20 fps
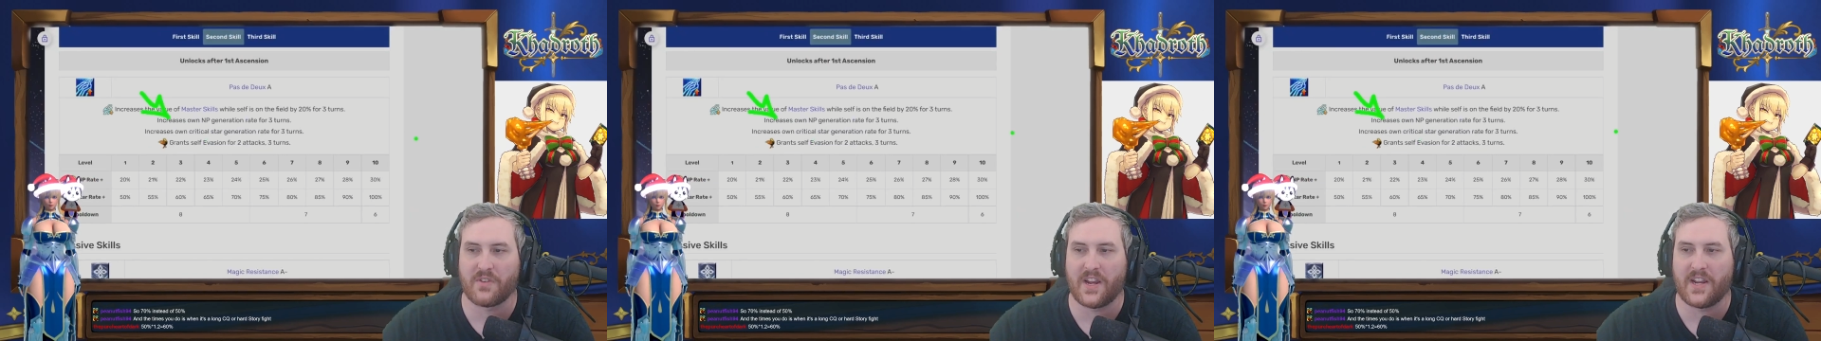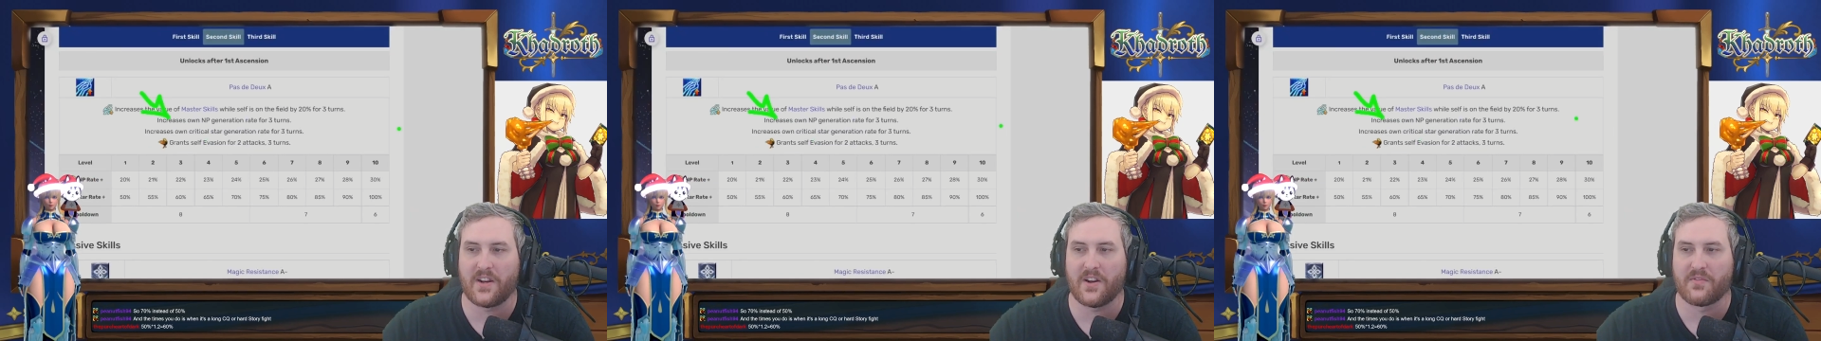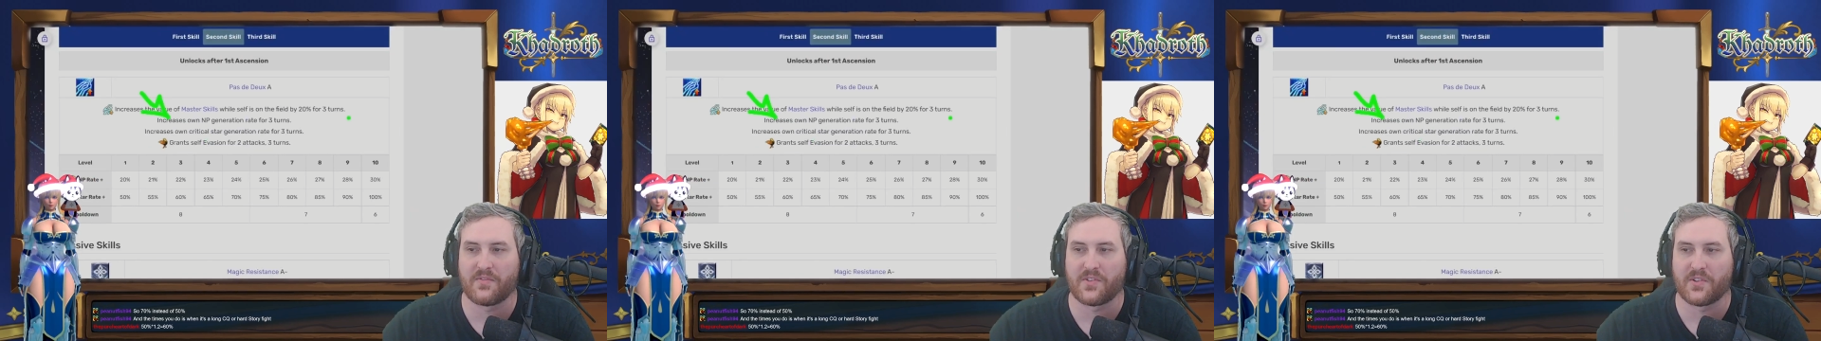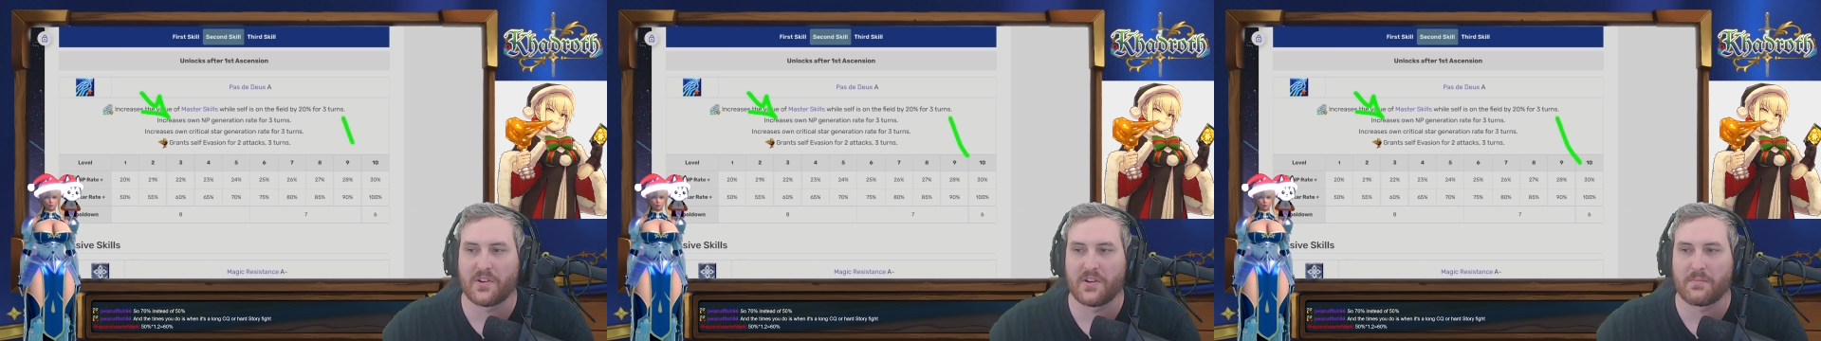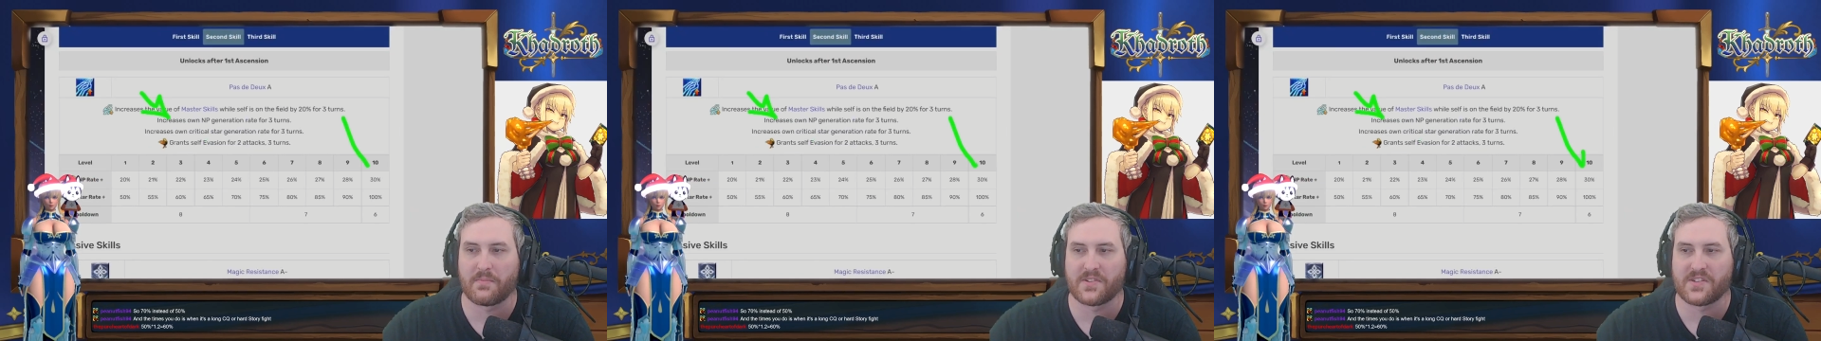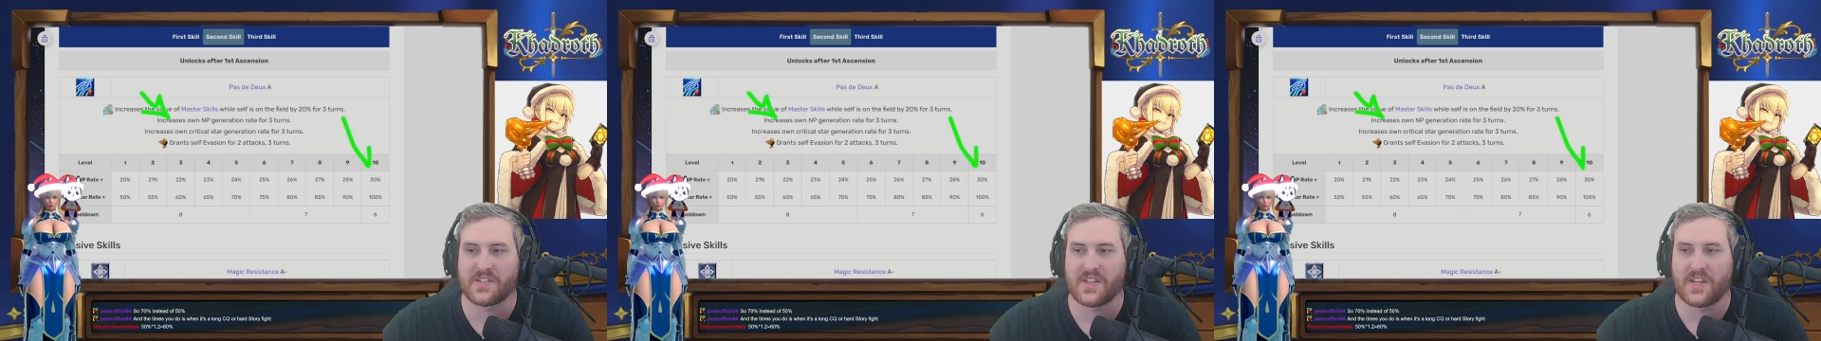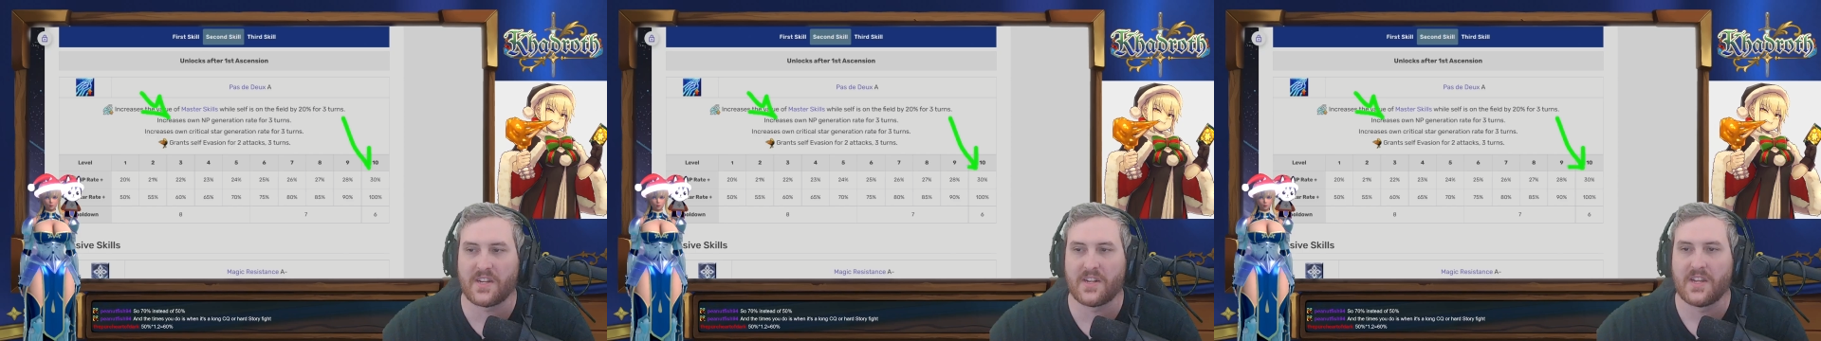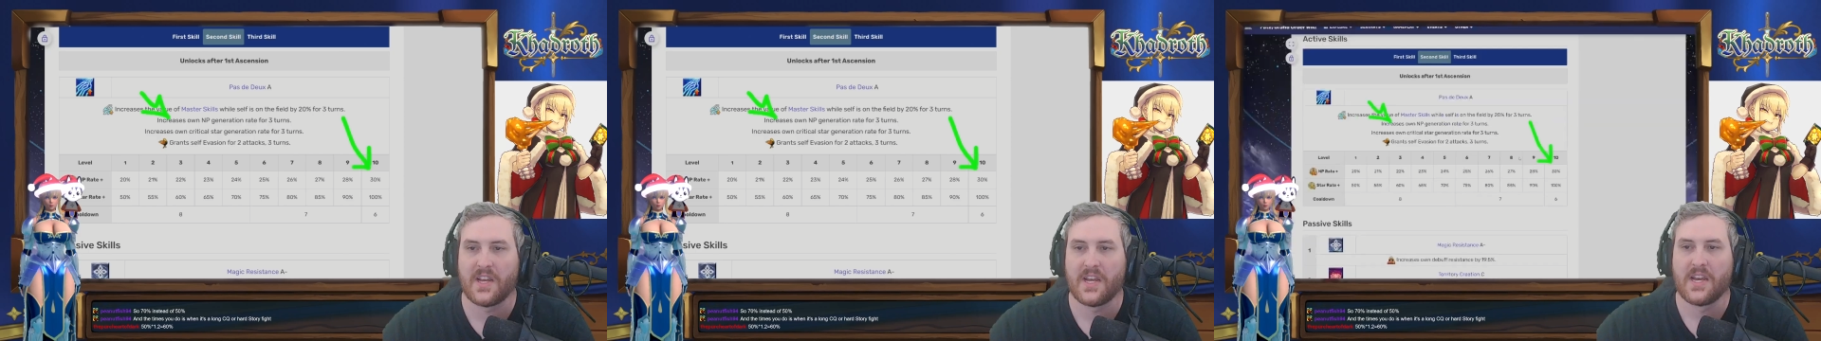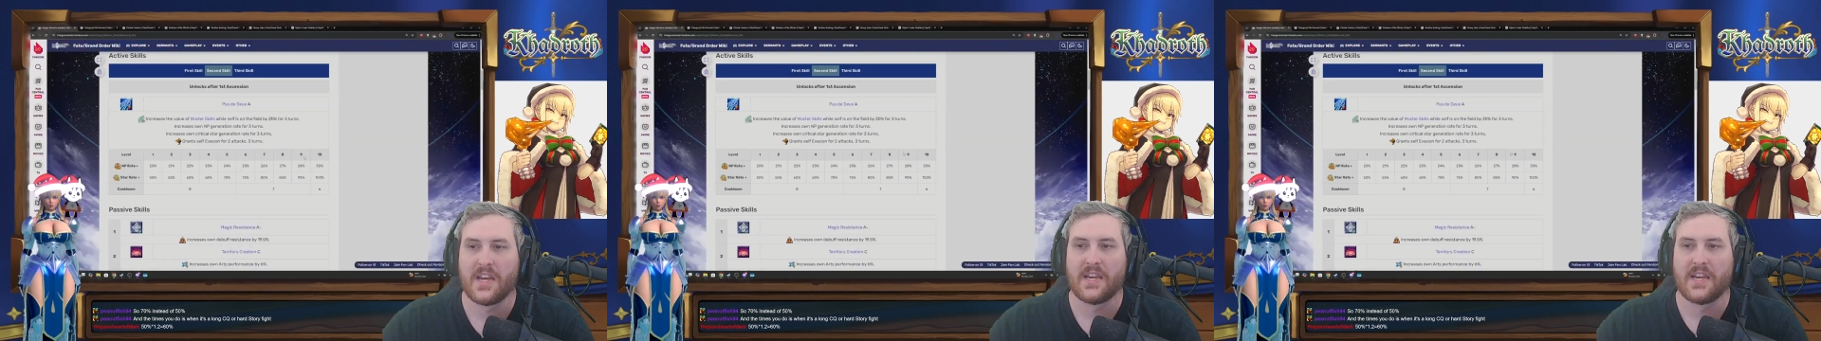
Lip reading: rate of 30%.